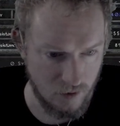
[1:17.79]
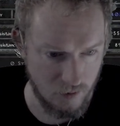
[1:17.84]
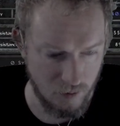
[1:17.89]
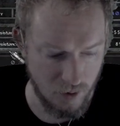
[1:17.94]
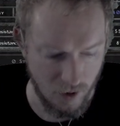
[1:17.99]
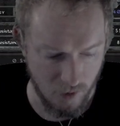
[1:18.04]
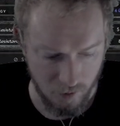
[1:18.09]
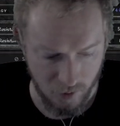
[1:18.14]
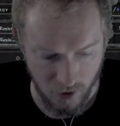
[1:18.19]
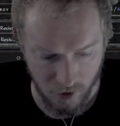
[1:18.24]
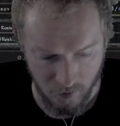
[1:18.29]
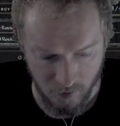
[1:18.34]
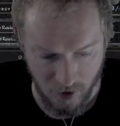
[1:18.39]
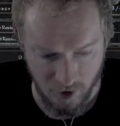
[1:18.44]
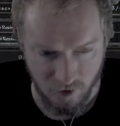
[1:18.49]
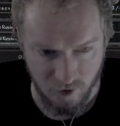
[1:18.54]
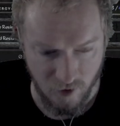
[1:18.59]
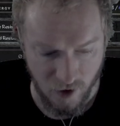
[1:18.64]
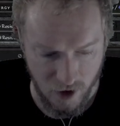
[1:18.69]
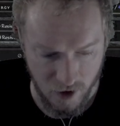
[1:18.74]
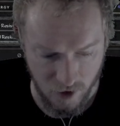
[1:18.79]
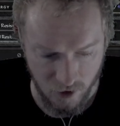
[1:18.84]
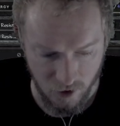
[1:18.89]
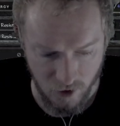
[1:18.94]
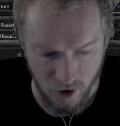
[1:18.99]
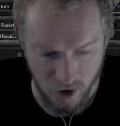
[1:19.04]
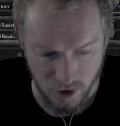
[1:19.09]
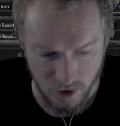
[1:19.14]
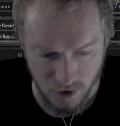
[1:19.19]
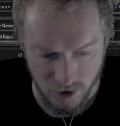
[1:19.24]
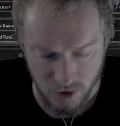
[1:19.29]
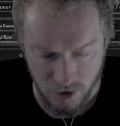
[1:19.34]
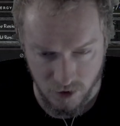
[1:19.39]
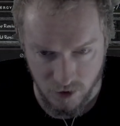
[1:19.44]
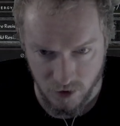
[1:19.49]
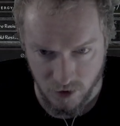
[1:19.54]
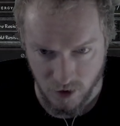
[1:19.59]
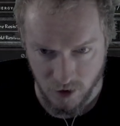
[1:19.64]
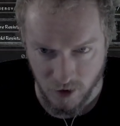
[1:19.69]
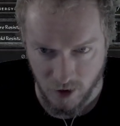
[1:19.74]
bump up my fire res
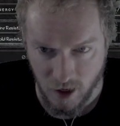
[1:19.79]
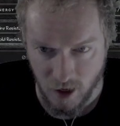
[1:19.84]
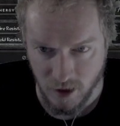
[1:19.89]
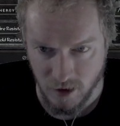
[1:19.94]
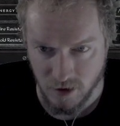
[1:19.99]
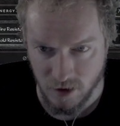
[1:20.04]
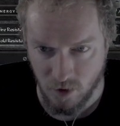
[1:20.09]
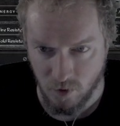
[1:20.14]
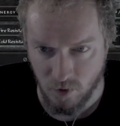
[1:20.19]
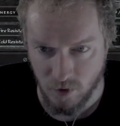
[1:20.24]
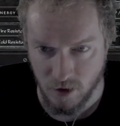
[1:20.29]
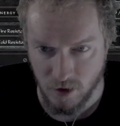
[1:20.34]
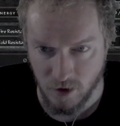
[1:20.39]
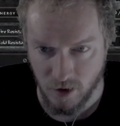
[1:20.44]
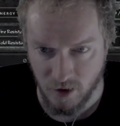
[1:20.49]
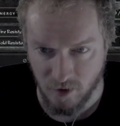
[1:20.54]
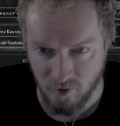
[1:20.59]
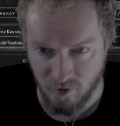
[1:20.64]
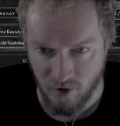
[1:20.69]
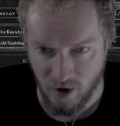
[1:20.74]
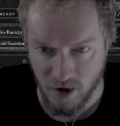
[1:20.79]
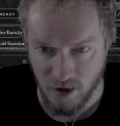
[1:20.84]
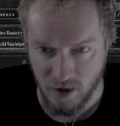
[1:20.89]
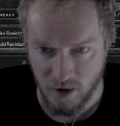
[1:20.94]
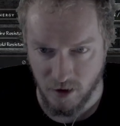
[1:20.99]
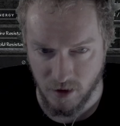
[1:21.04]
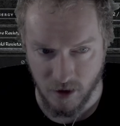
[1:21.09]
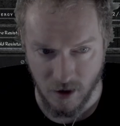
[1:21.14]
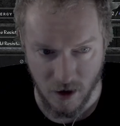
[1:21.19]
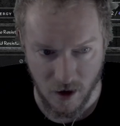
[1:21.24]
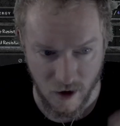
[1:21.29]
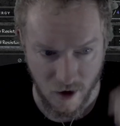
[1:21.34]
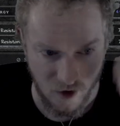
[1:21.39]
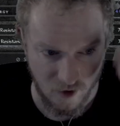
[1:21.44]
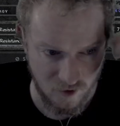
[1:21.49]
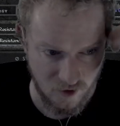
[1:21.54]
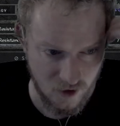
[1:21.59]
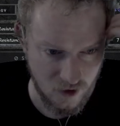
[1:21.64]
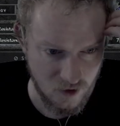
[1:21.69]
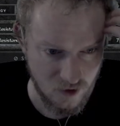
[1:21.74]
in case I want to like fight and not
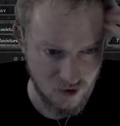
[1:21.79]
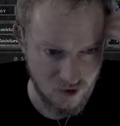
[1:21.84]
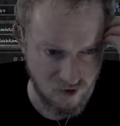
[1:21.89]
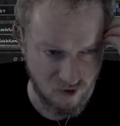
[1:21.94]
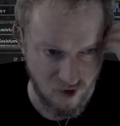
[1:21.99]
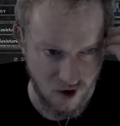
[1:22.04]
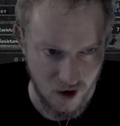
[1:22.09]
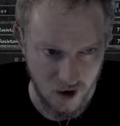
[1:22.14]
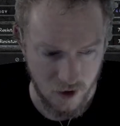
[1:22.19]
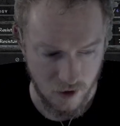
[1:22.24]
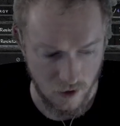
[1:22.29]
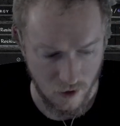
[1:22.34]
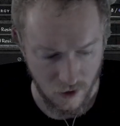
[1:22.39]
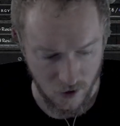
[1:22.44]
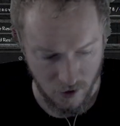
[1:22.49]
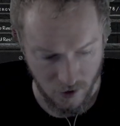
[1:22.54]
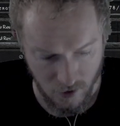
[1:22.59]
have to use Fade.